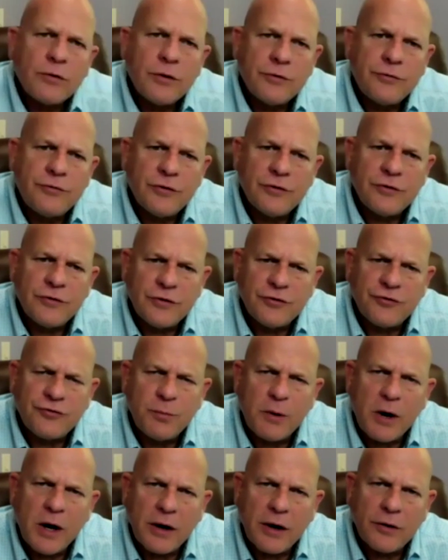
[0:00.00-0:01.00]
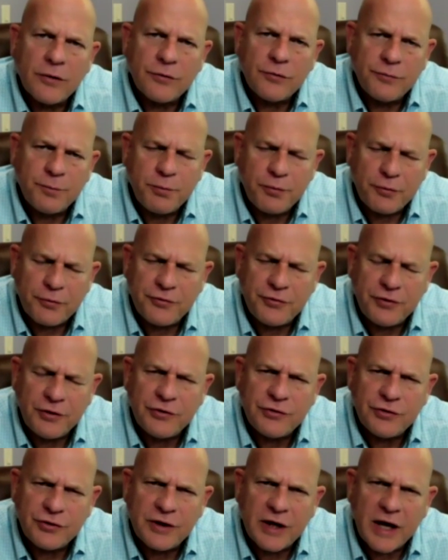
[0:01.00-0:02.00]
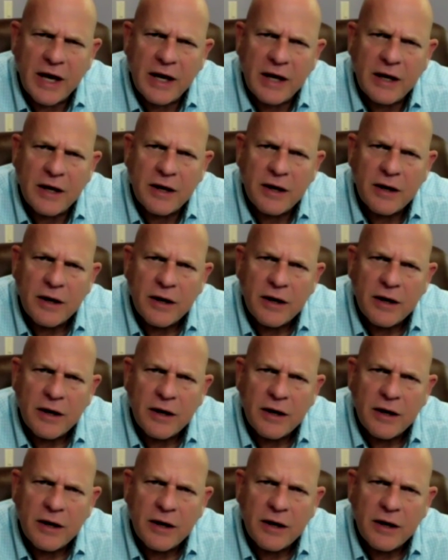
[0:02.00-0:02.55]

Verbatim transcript: does the, the smile procedure take?